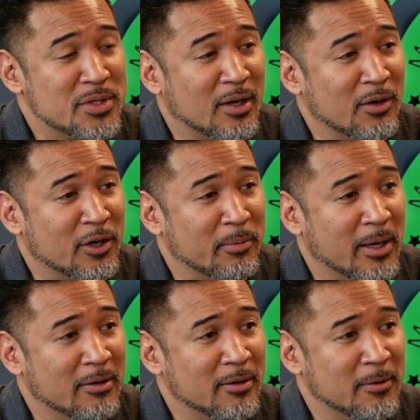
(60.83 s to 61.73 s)
start learning
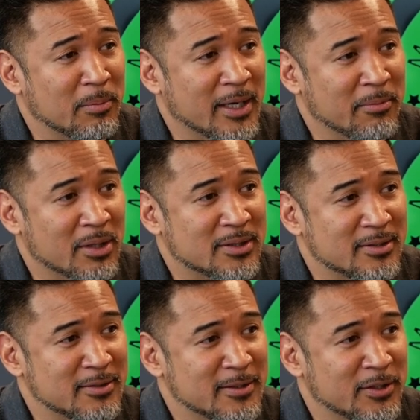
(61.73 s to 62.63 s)
about money,
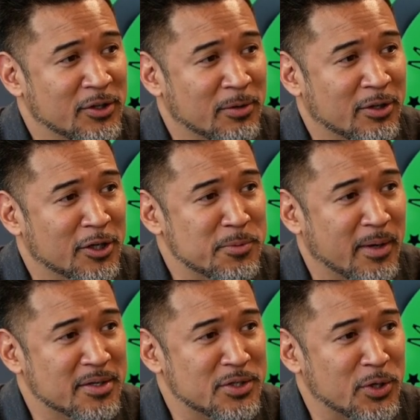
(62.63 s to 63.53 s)
Milton? During your good
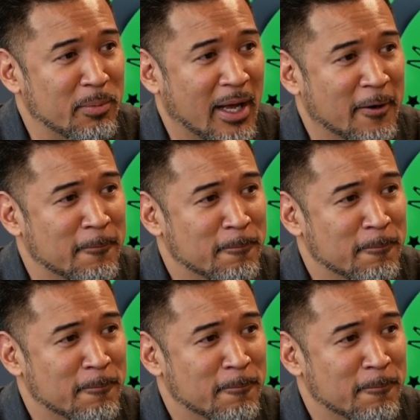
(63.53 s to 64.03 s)
experiences or your bad?